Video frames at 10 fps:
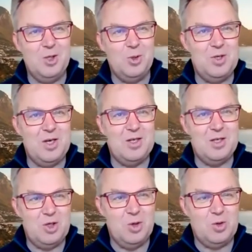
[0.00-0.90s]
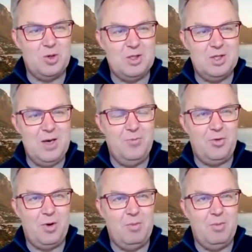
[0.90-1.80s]
you took a team
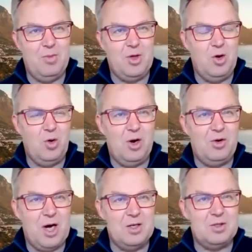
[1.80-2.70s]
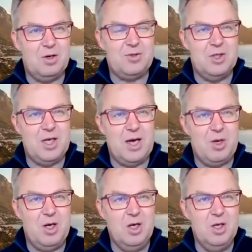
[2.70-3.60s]
from the lower ranks of the
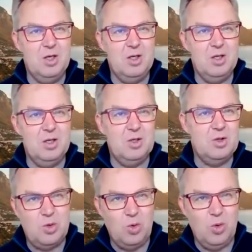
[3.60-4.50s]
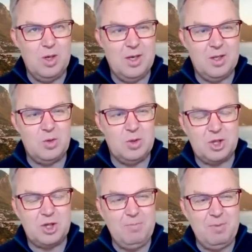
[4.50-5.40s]
table to the
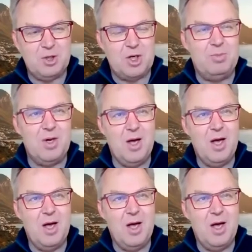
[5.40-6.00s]
championship.